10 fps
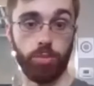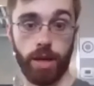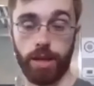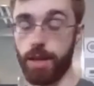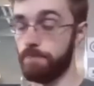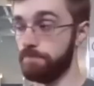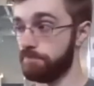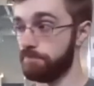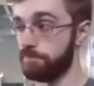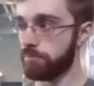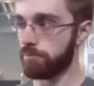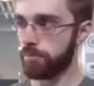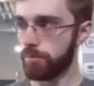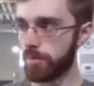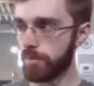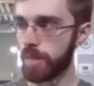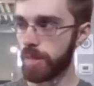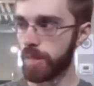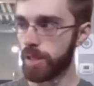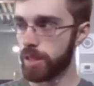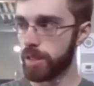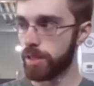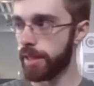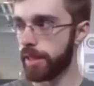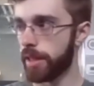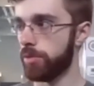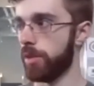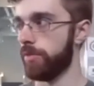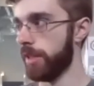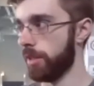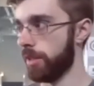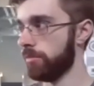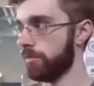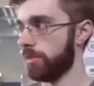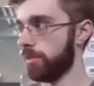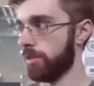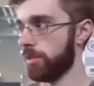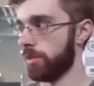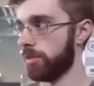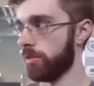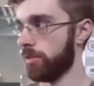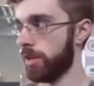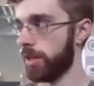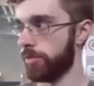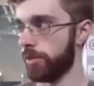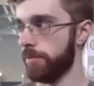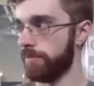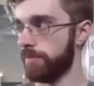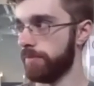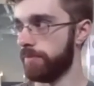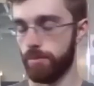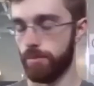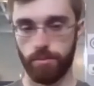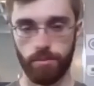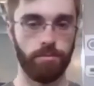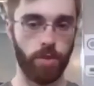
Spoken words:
it up. And how are we doing on video? All the quality come through? All right, perfect.